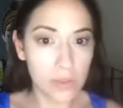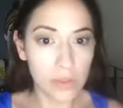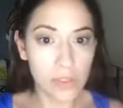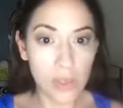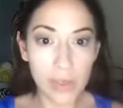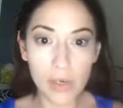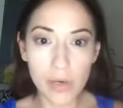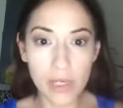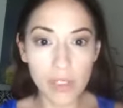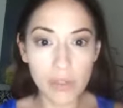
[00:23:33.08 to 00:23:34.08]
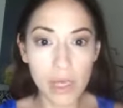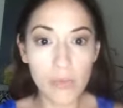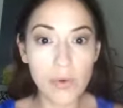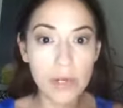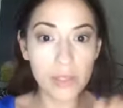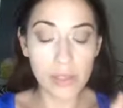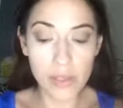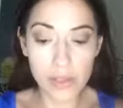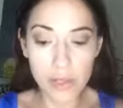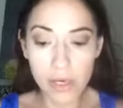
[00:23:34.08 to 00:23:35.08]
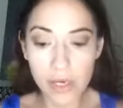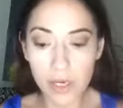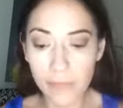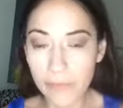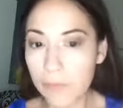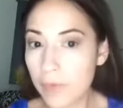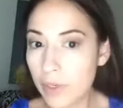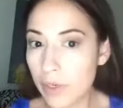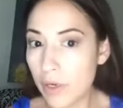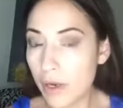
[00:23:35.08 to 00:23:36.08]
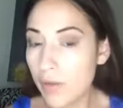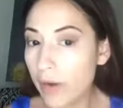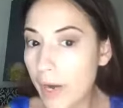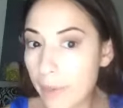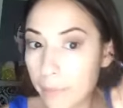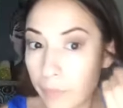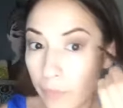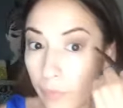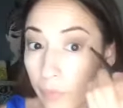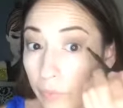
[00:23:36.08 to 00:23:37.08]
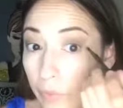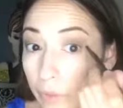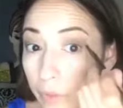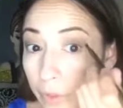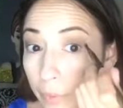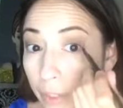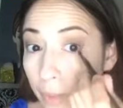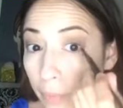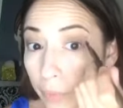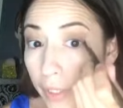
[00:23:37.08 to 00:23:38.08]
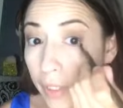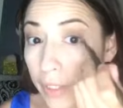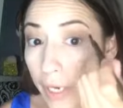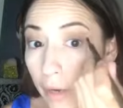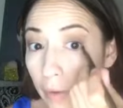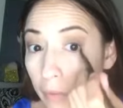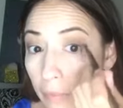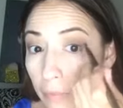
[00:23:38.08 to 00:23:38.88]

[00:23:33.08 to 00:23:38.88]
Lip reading: So I'm going to go ahead and do that with the other eye. So you're going to bring it down